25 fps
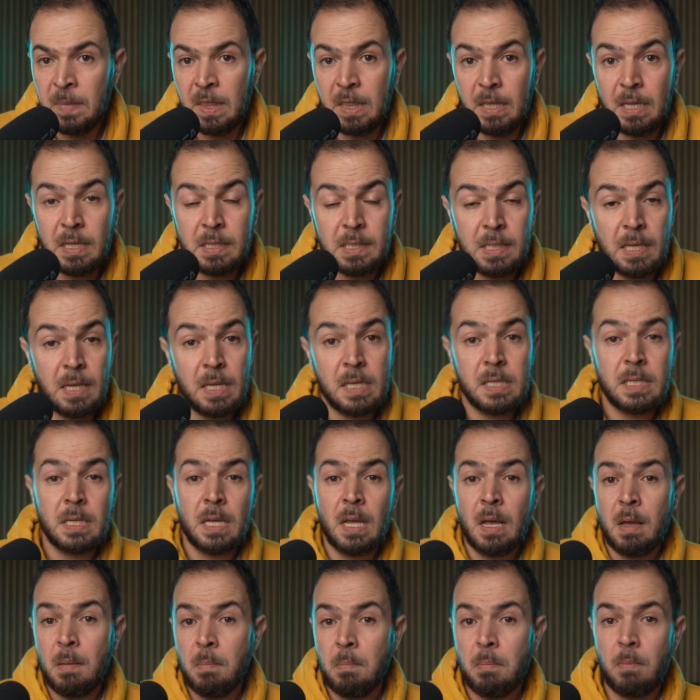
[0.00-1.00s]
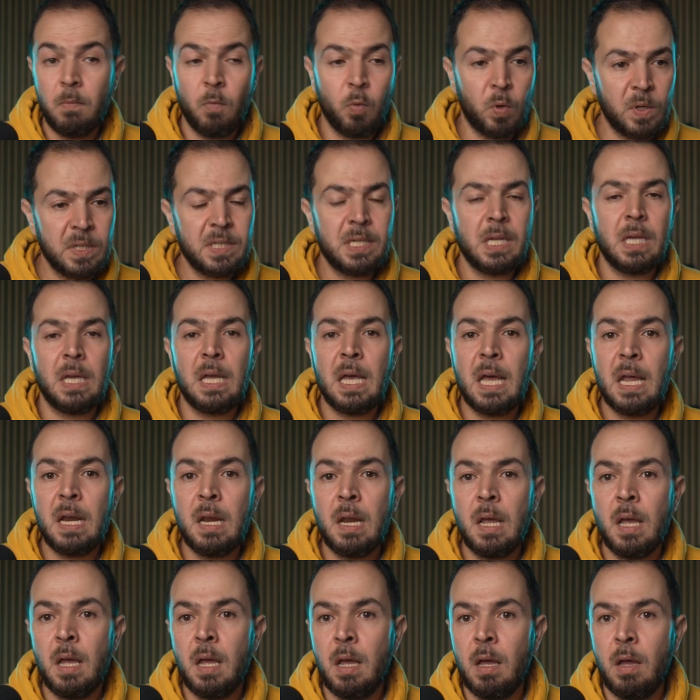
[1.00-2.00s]
This is, once
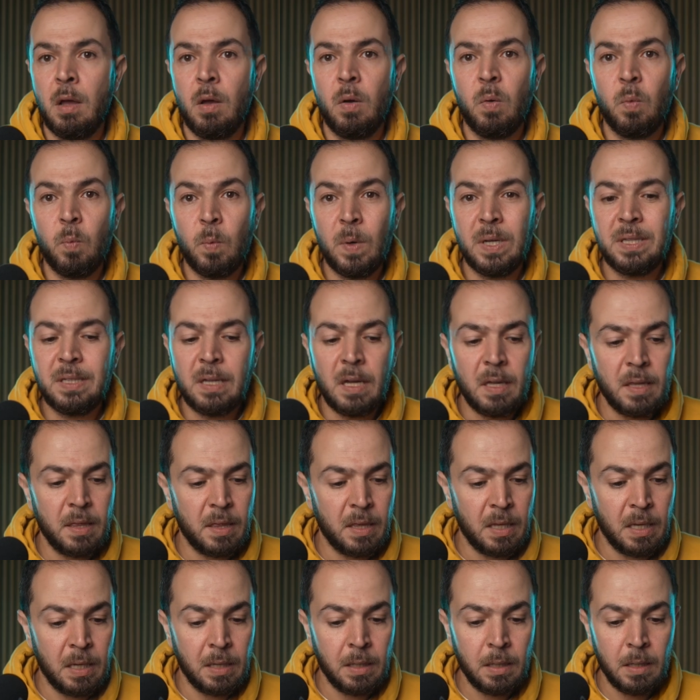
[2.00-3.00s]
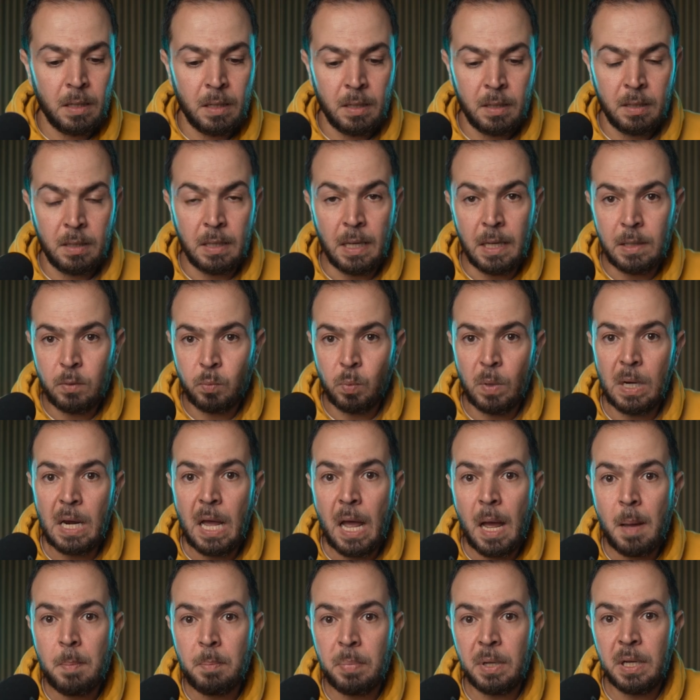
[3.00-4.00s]
again, what I think that will
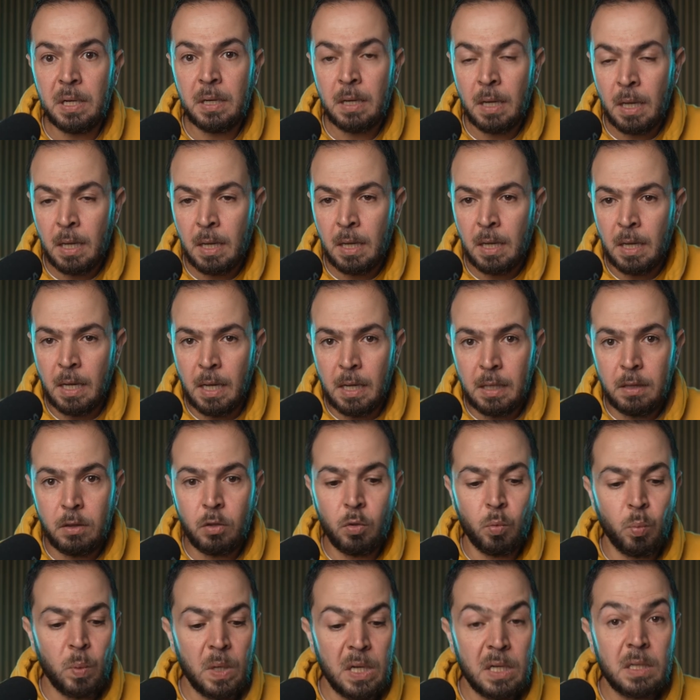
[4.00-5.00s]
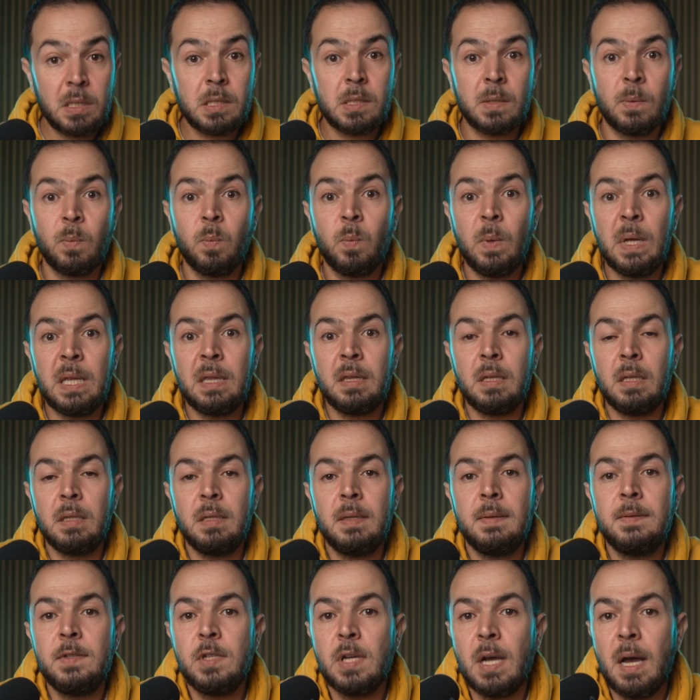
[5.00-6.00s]
happen in 2 weeks when the
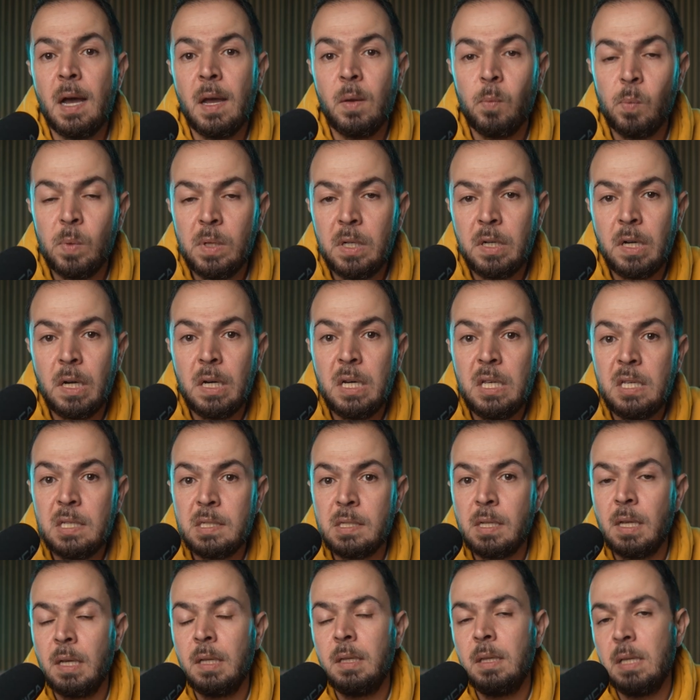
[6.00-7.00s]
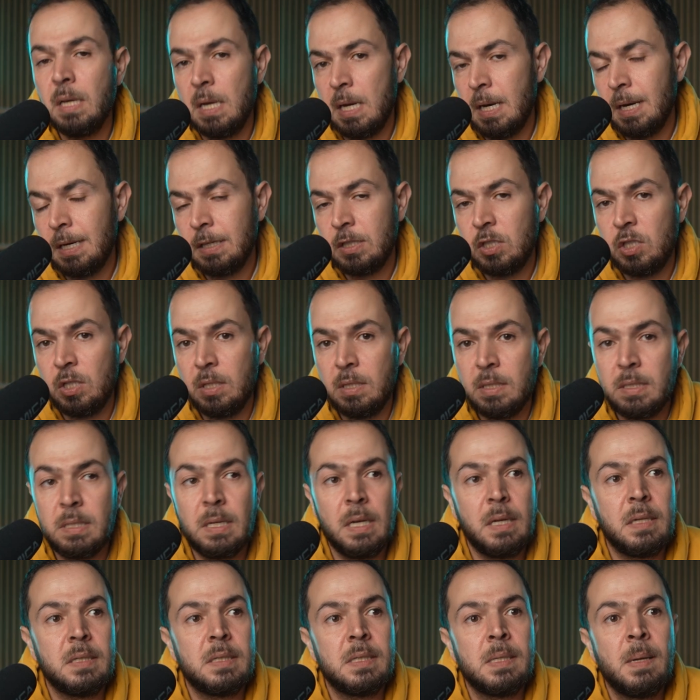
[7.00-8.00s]
DJI will release the Action
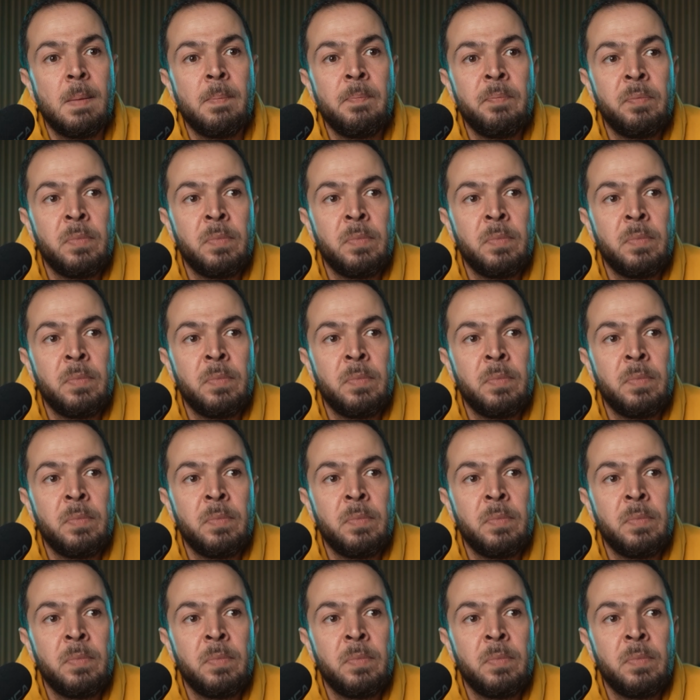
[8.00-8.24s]
6.